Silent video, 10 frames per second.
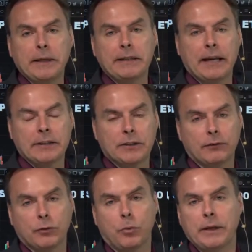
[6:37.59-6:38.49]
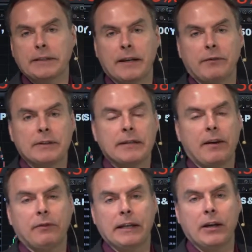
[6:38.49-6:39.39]
retest of
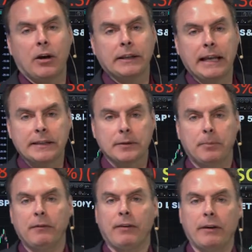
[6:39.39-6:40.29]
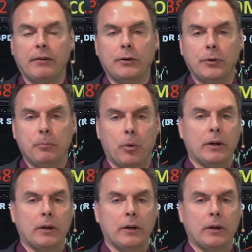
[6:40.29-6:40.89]
2770 on the S&P 500,